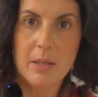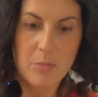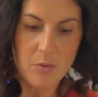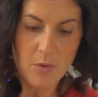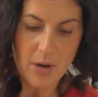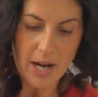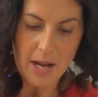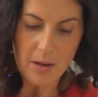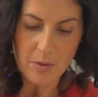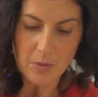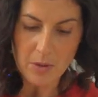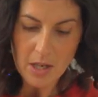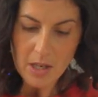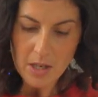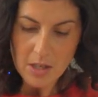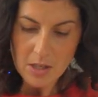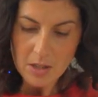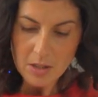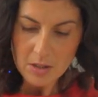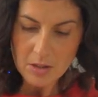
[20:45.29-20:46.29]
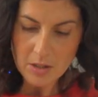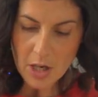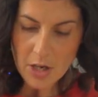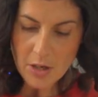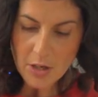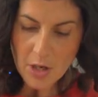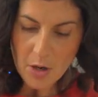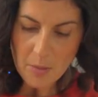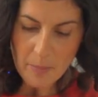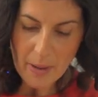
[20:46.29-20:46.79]
brown.
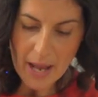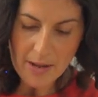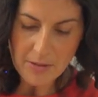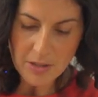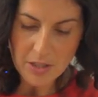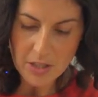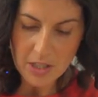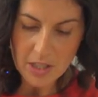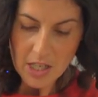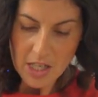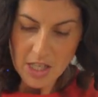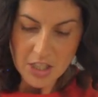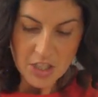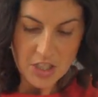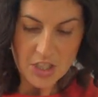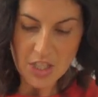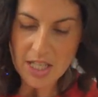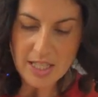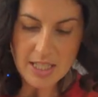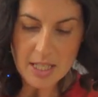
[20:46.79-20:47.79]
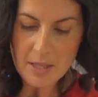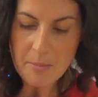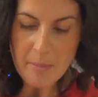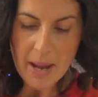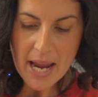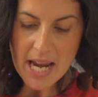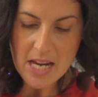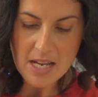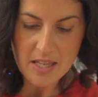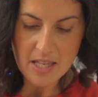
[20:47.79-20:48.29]
Cocoa powder doesn't
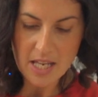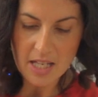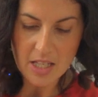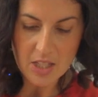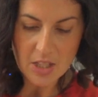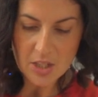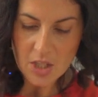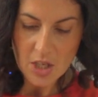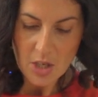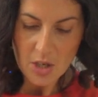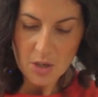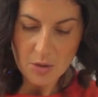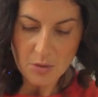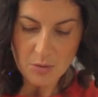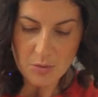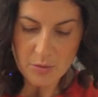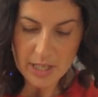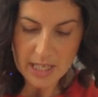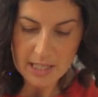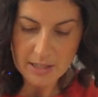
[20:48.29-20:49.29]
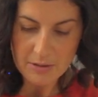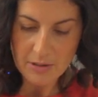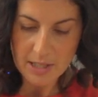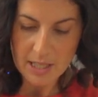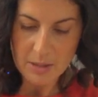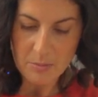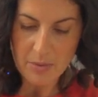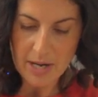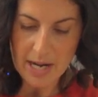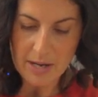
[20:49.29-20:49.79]
make things really,
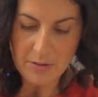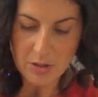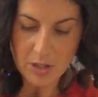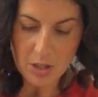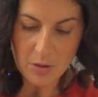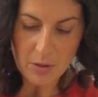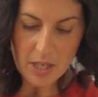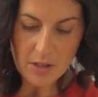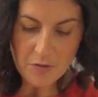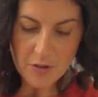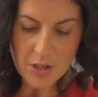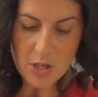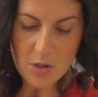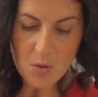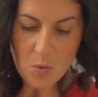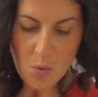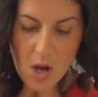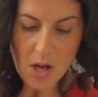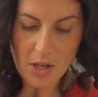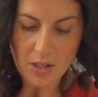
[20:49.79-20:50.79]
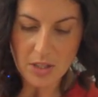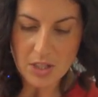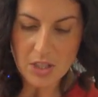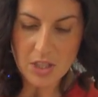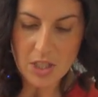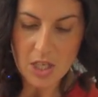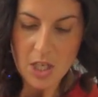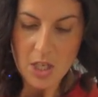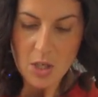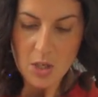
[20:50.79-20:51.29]
really brown. So if you
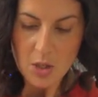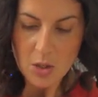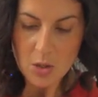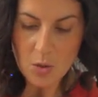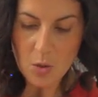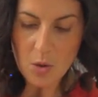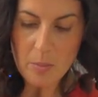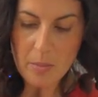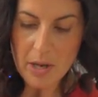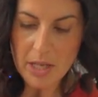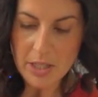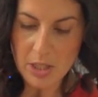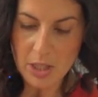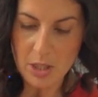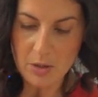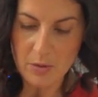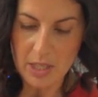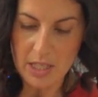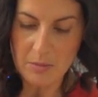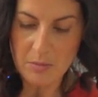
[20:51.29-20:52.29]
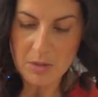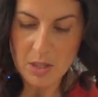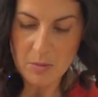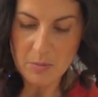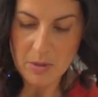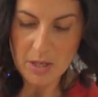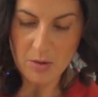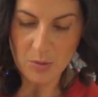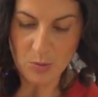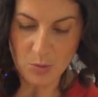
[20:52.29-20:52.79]
want your buttercream to
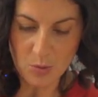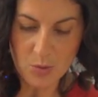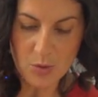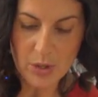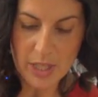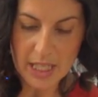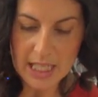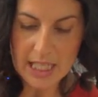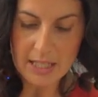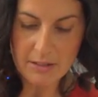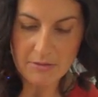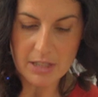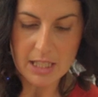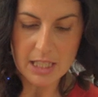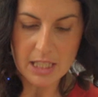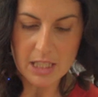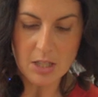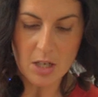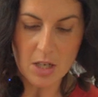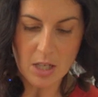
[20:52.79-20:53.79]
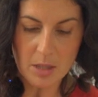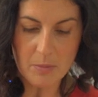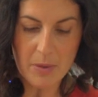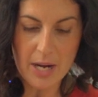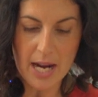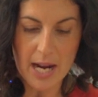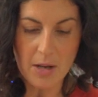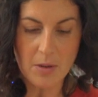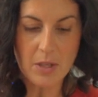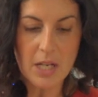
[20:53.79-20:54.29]
be really, really dark
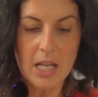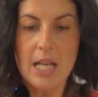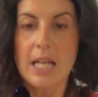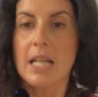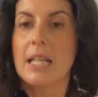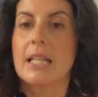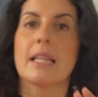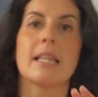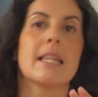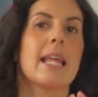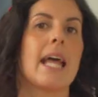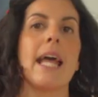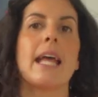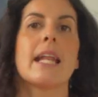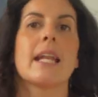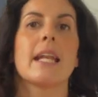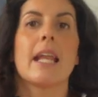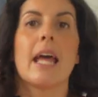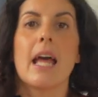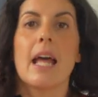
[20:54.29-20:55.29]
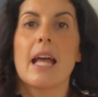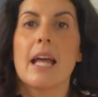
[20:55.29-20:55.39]
brown, then